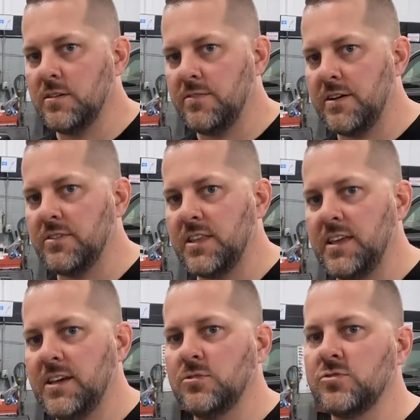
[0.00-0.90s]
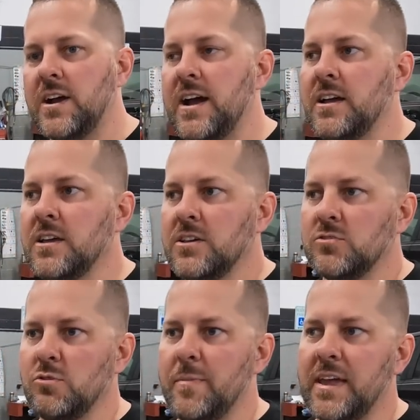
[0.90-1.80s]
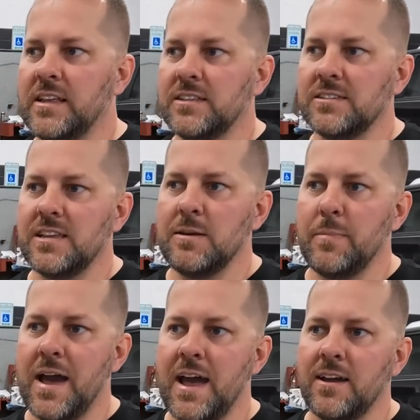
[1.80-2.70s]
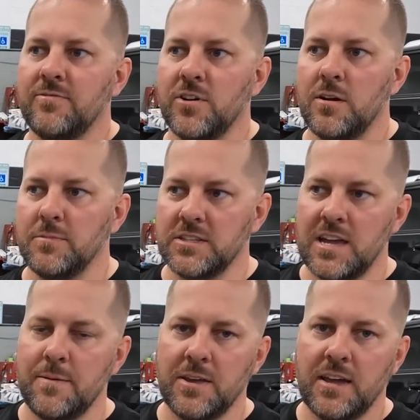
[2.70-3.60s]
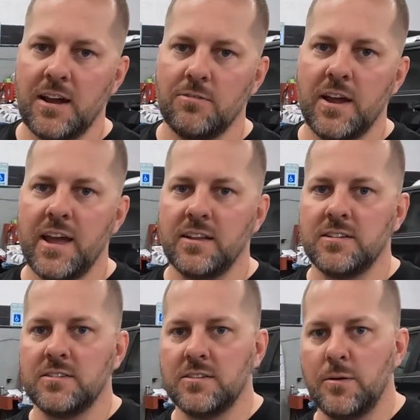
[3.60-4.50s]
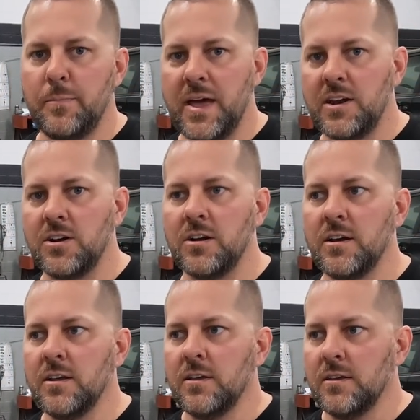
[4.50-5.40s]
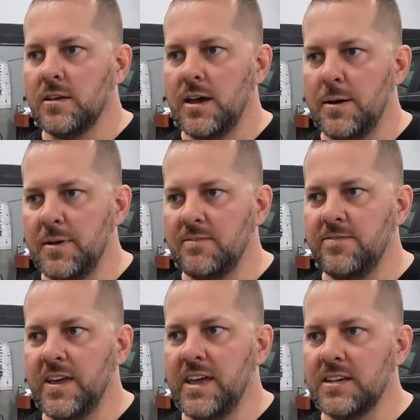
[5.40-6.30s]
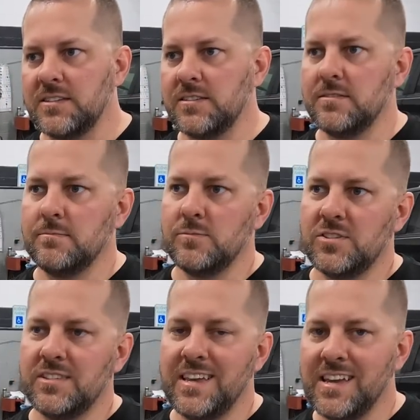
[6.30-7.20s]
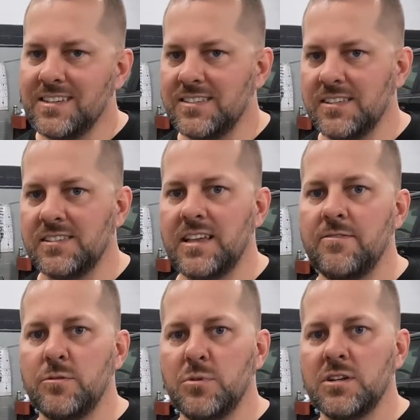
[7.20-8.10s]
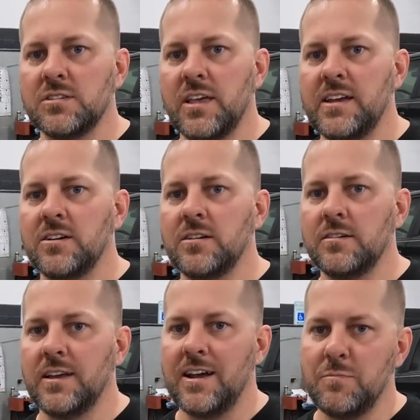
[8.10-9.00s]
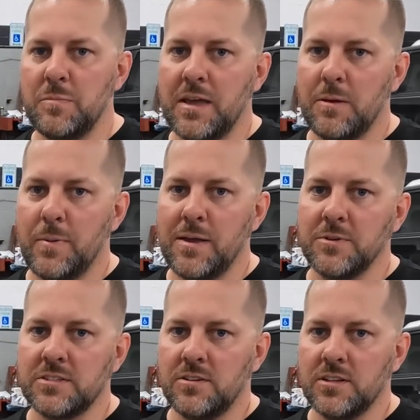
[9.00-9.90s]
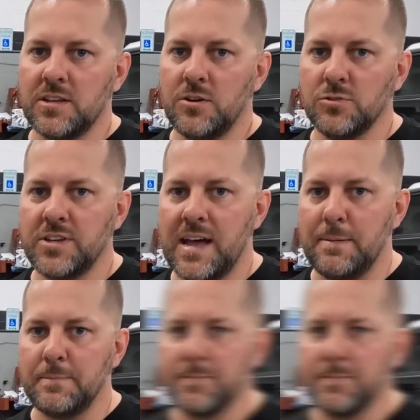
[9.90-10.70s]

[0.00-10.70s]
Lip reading: if everything goes right. So we may get this thing back from the time it got wrecked to better and fixed 6 to 7 months later, and I've been making payments on it the whole time.